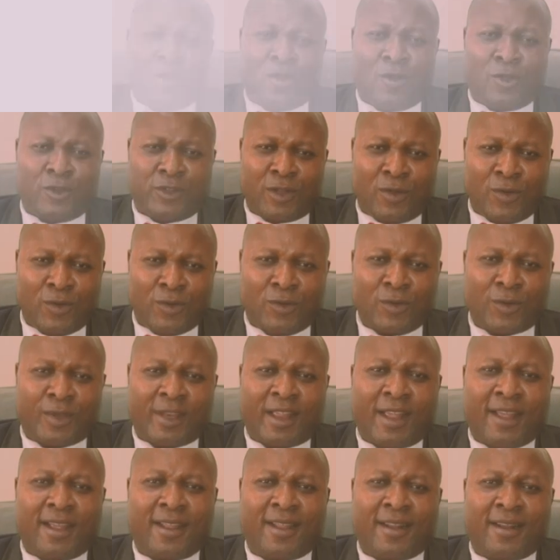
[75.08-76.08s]
Also, I want to
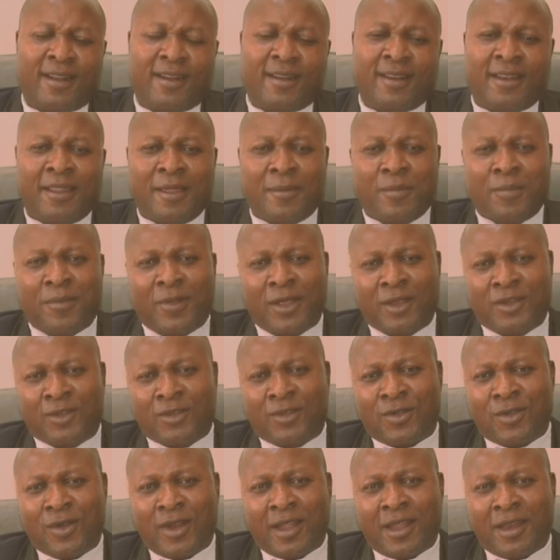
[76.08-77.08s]
thank the
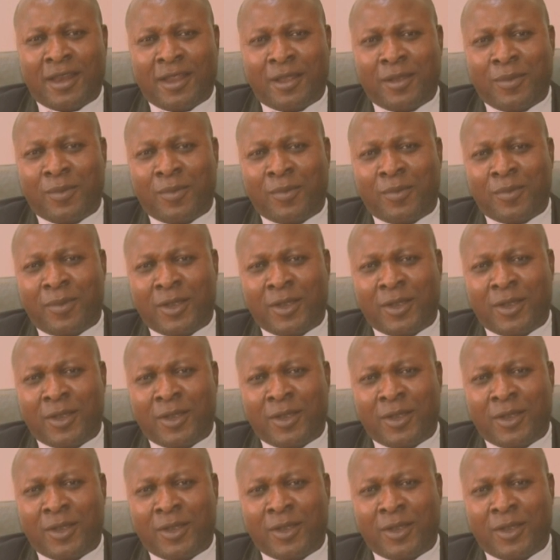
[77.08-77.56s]
patron and the